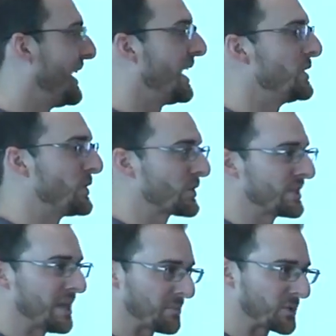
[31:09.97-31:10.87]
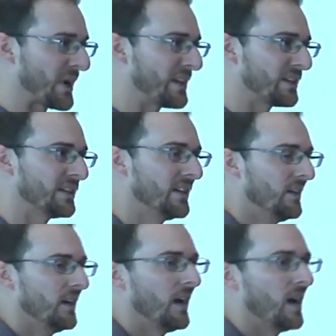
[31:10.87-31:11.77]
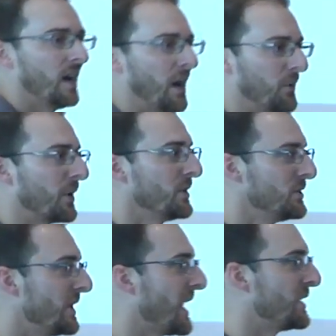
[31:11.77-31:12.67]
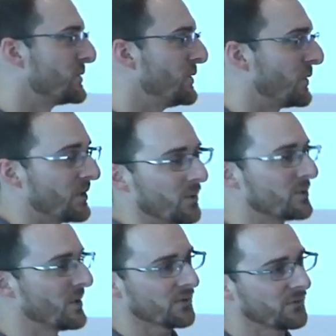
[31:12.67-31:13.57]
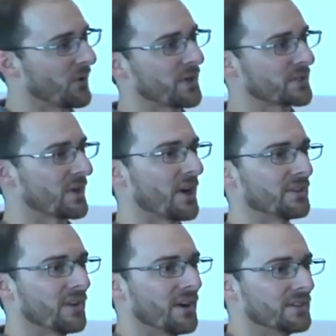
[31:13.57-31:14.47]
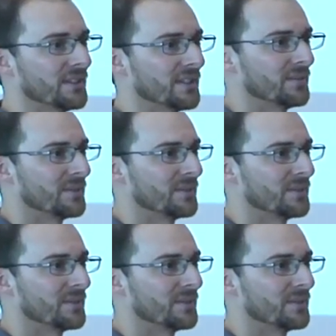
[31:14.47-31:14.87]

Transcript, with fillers: uh, your STEM trailer, uh, I would urge you guys, you know, don't just focus on, on the,